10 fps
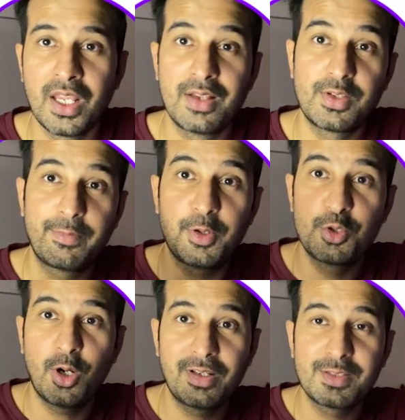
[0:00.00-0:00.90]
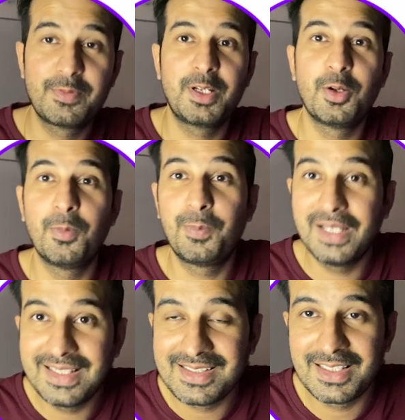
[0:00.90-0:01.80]
So if you enjoyed this video,
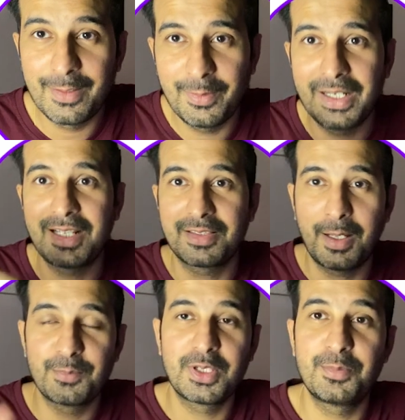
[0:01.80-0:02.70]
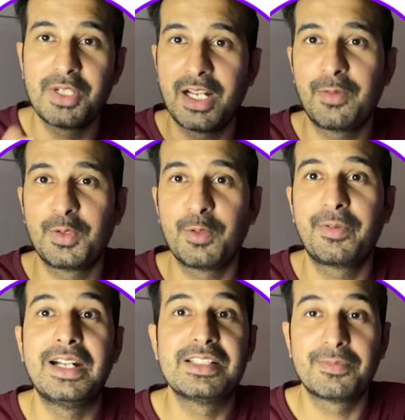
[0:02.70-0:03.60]
please give it a thumbs up, share it with your
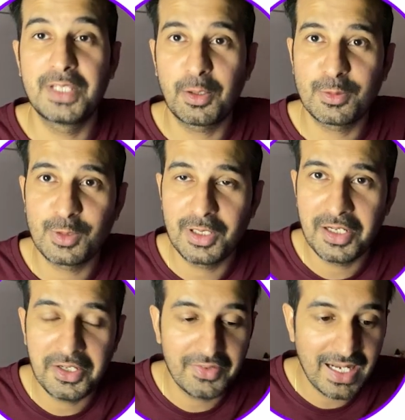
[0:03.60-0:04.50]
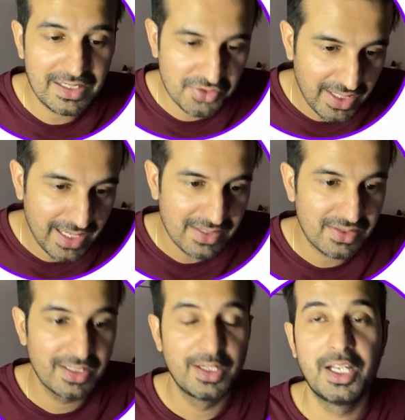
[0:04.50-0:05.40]
friends if they're also learning React JS.